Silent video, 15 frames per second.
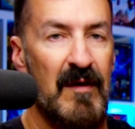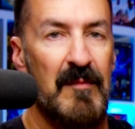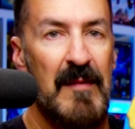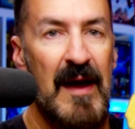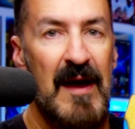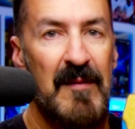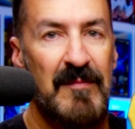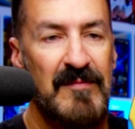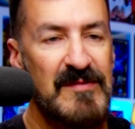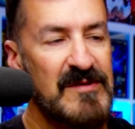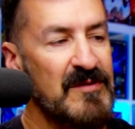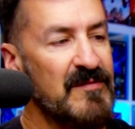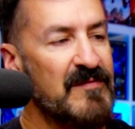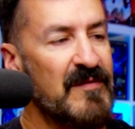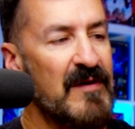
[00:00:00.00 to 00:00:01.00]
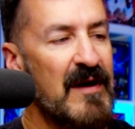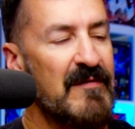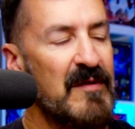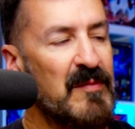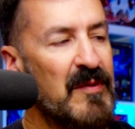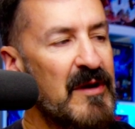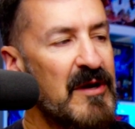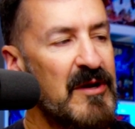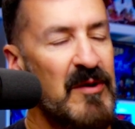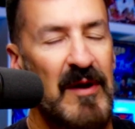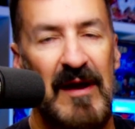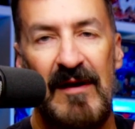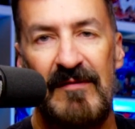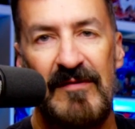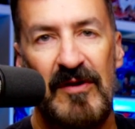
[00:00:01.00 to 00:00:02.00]
a map, so for every player
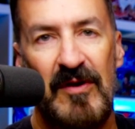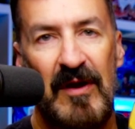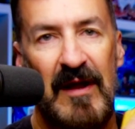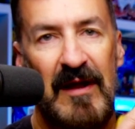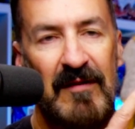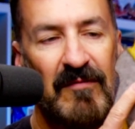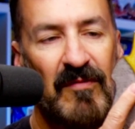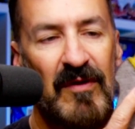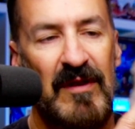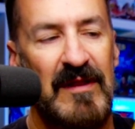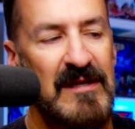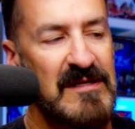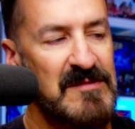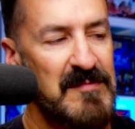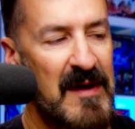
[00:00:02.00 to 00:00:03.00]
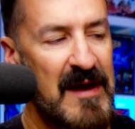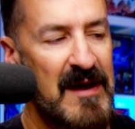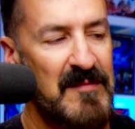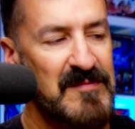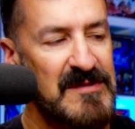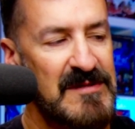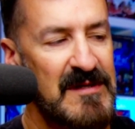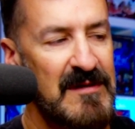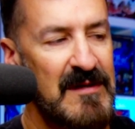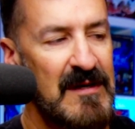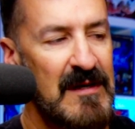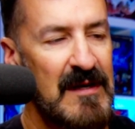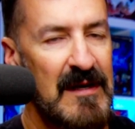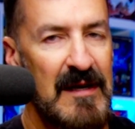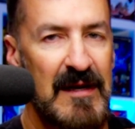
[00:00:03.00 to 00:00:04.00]
you're going to have one of these maps,
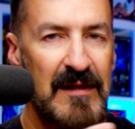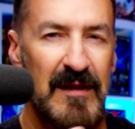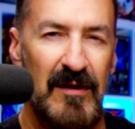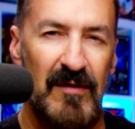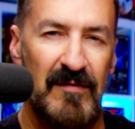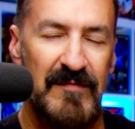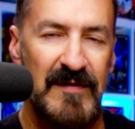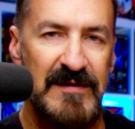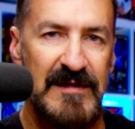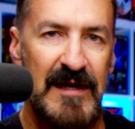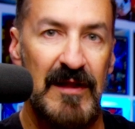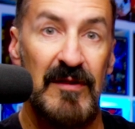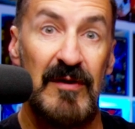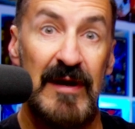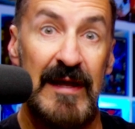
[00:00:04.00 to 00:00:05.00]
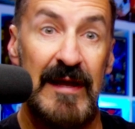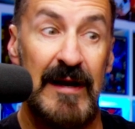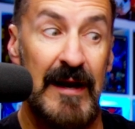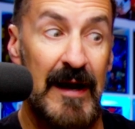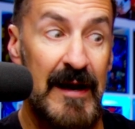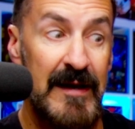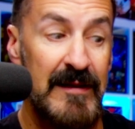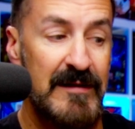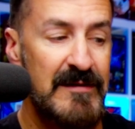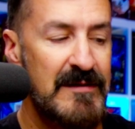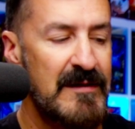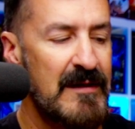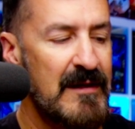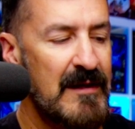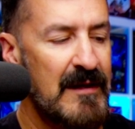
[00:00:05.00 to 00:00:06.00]
and they all fit together in an island.
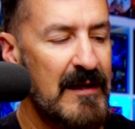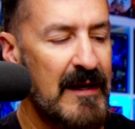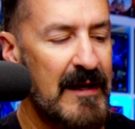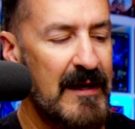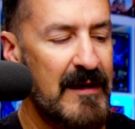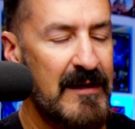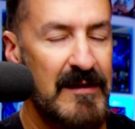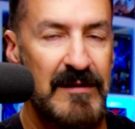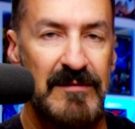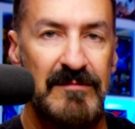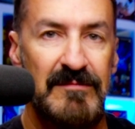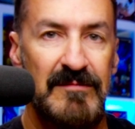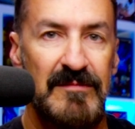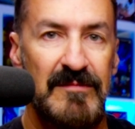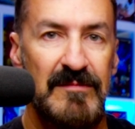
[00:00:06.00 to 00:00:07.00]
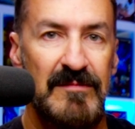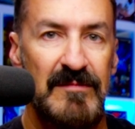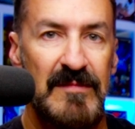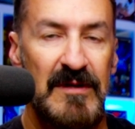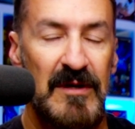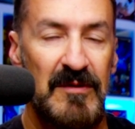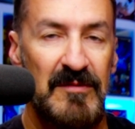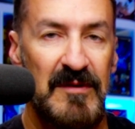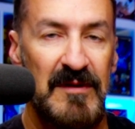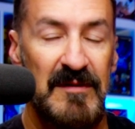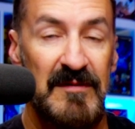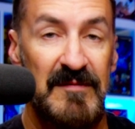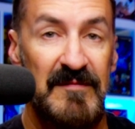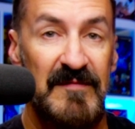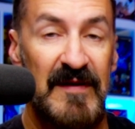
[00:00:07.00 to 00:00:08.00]
And
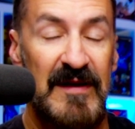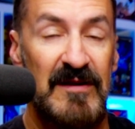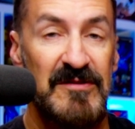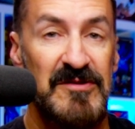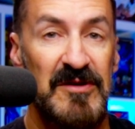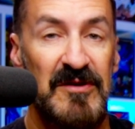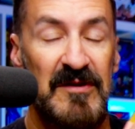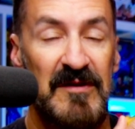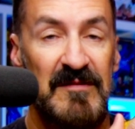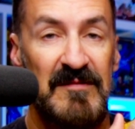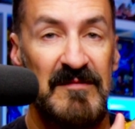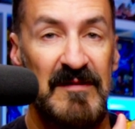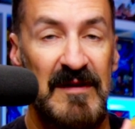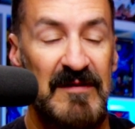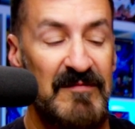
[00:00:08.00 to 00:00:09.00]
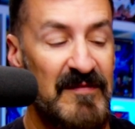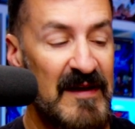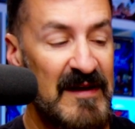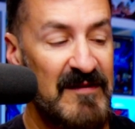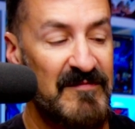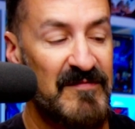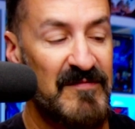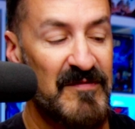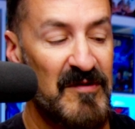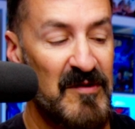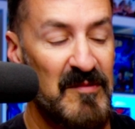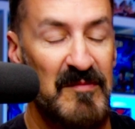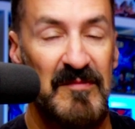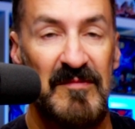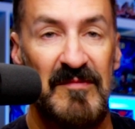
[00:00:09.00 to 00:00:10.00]
the invaders are going to invade
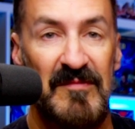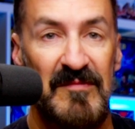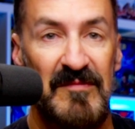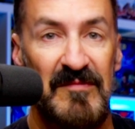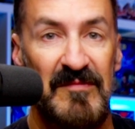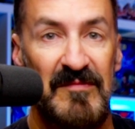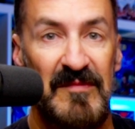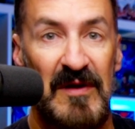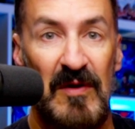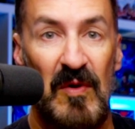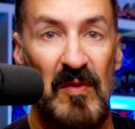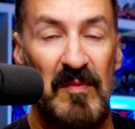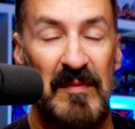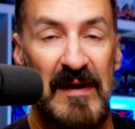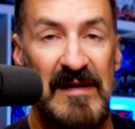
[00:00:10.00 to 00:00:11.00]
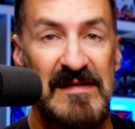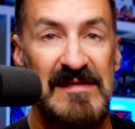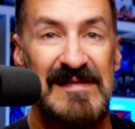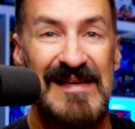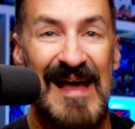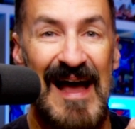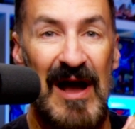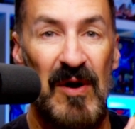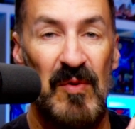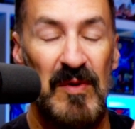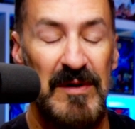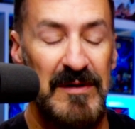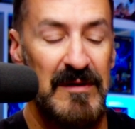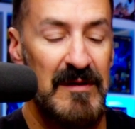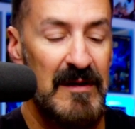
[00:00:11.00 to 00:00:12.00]
from their home base
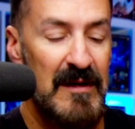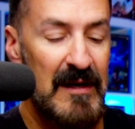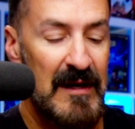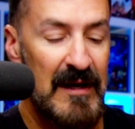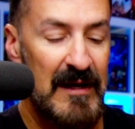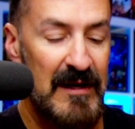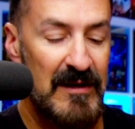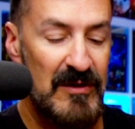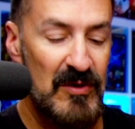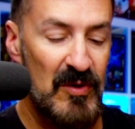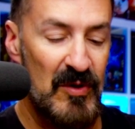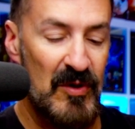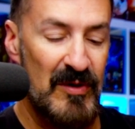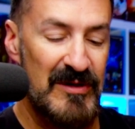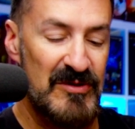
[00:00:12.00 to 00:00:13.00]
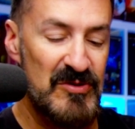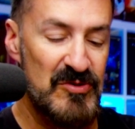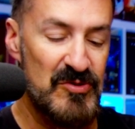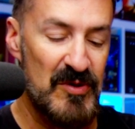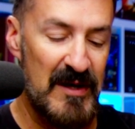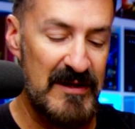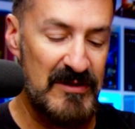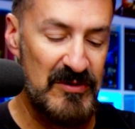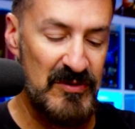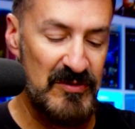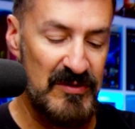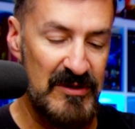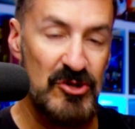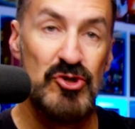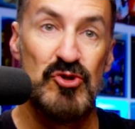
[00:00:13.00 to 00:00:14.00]
outward, and you're going to try to
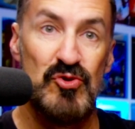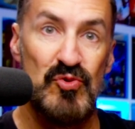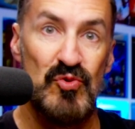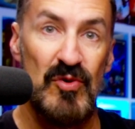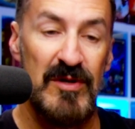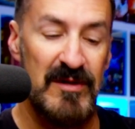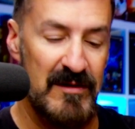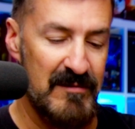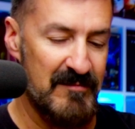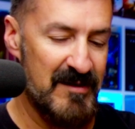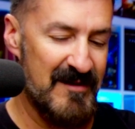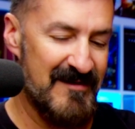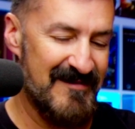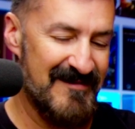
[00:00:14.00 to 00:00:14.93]
destroy them